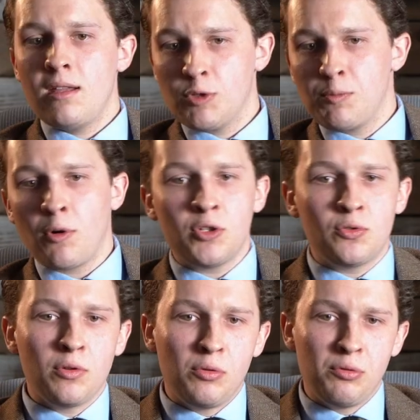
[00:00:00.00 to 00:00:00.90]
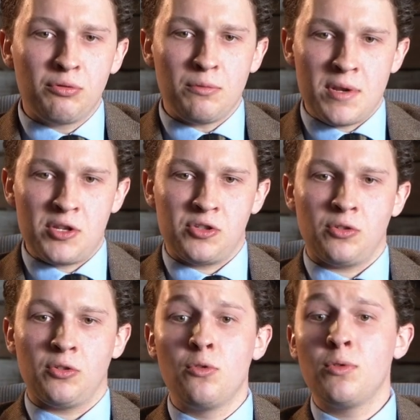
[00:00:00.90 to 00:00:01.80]
was born to a Lutheran
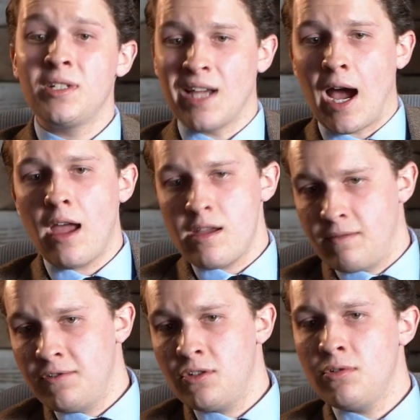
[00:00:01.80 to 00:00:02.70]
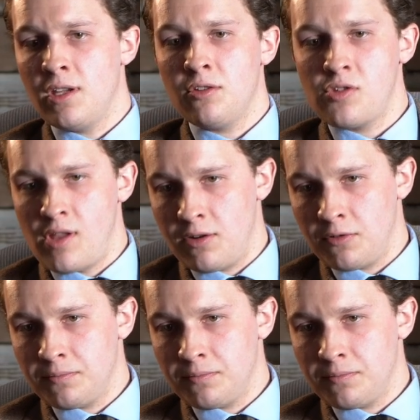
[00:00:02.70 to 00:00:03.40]
minister who would die a few years later.